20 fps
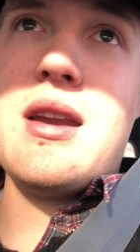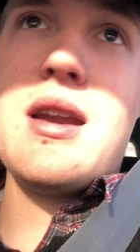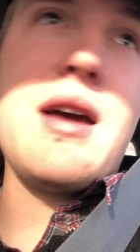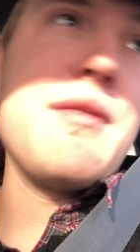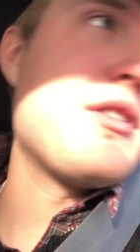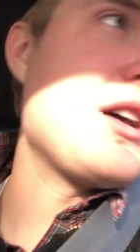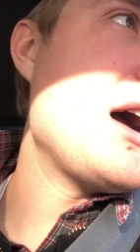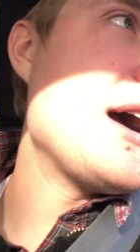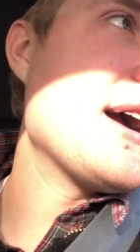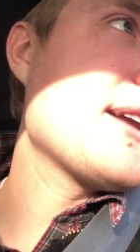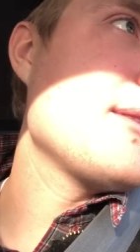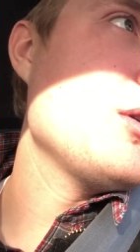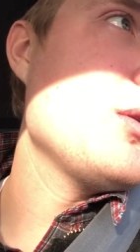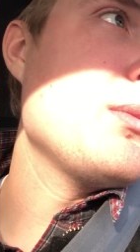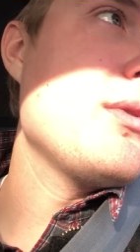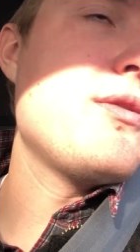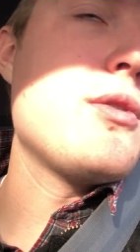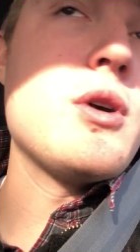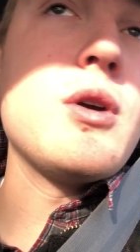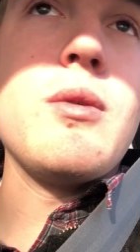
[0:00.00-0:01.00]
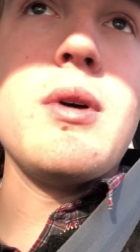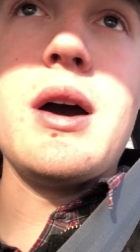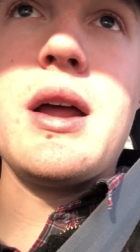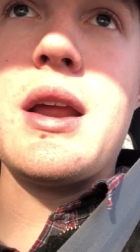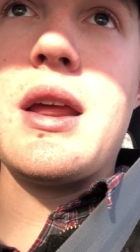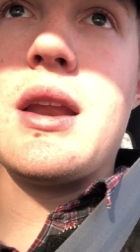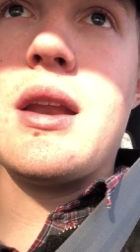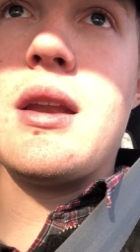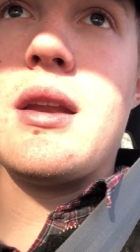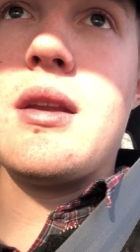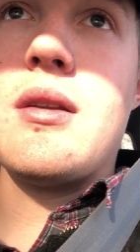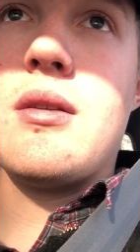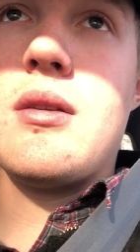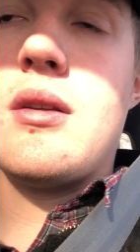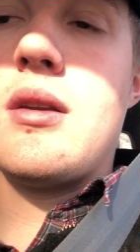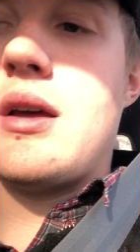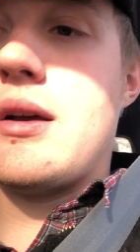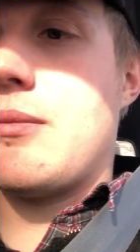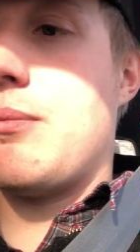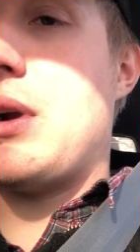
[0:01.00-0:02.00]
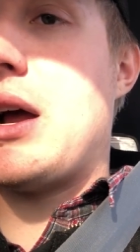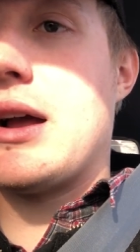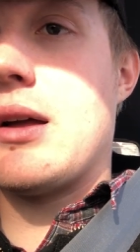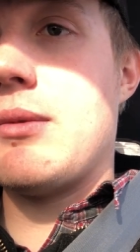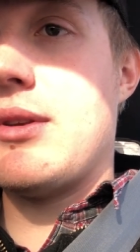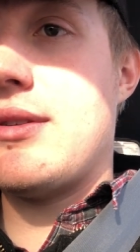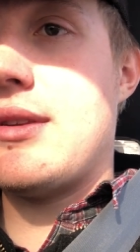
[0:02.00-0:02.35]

I've talked about before wanting, I'm probably gonna